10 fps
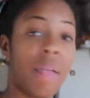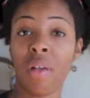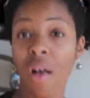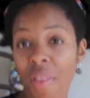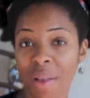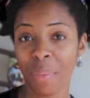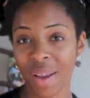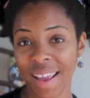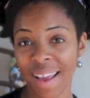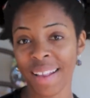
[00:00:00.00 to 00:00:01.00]
that's all that I'm
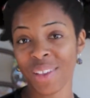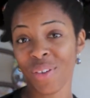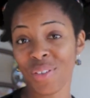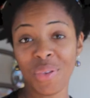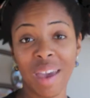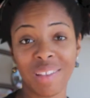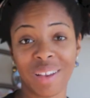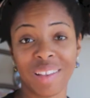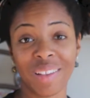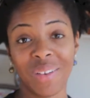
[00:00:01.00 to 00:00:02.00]
working on as far as you guys are
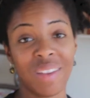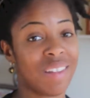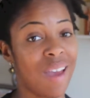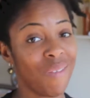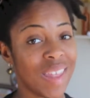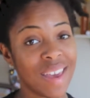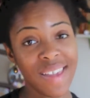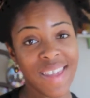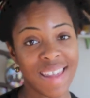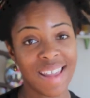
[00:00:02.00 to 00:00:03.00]
concerned, because everything
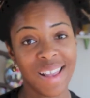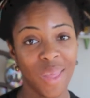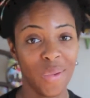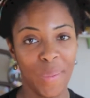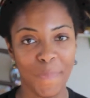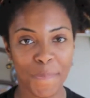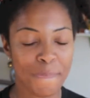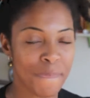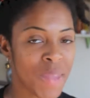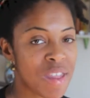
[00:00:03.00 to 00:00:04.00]
else is in another room.
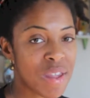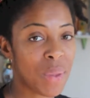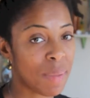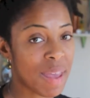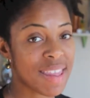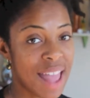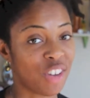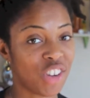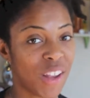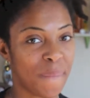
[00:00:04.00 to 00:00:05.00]
So what am I
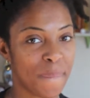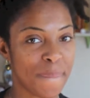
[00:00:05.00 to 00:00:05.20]
stashing?